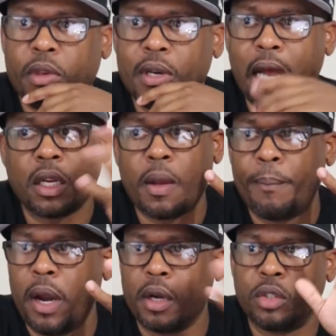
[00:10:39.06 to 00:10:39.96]
Not to
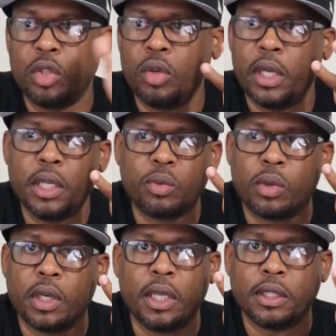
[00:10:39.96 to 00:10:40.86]
compare the two, it is what
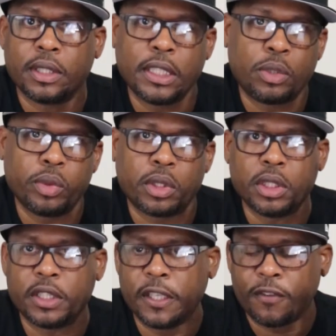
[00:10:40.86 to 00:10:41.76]
it is. Each whiskey
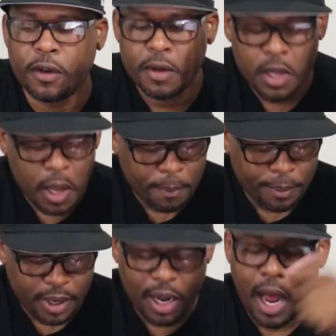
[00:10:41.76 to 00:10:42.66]
is different,
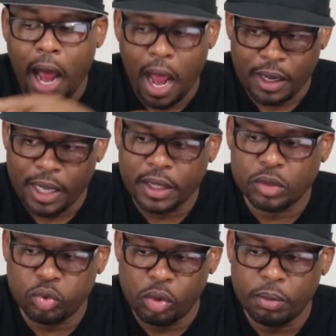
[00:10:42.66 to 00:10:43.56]
but I like
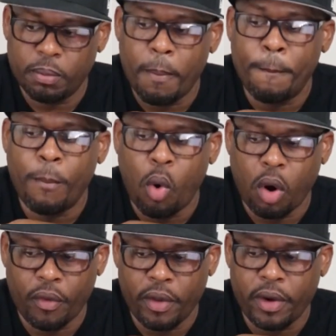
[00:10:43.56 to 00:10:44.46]
this one
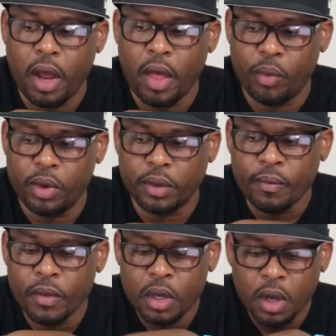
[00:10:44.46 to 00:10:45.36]
more than the other one.
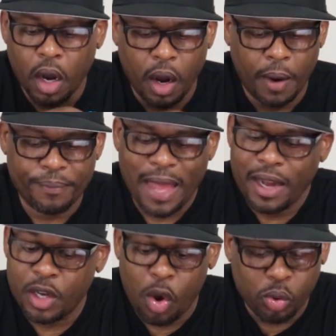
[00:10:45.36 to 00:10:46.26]
That
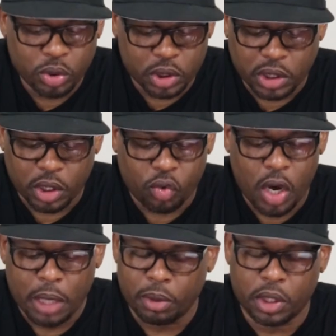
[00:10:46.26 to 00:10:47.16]
nose is just
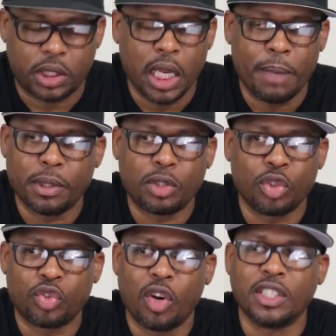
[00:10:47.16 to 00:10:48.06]
incredible. The cinnamon
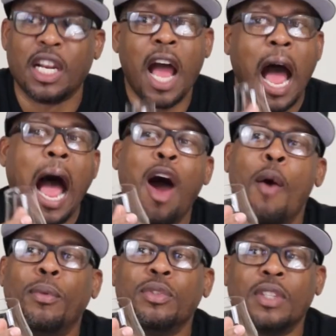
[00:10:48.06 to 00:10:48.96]
toast crunch.
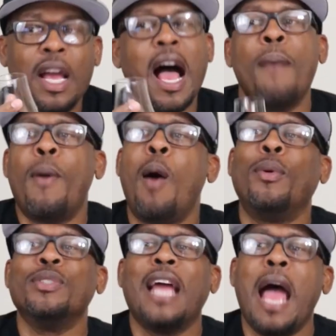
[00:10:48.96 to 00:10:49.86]
I'm
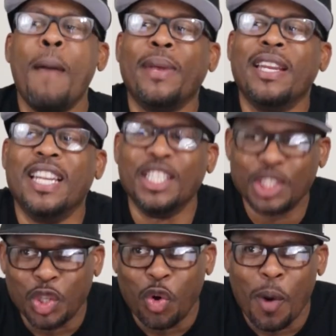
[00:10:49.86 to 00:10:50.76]
almost happy it didn't
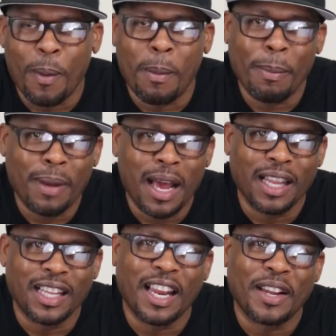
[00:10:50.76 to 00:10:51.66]
show up on my
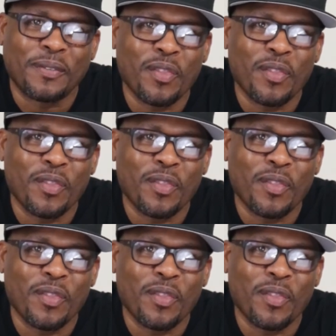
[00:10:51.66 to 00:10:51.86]
palate. Like,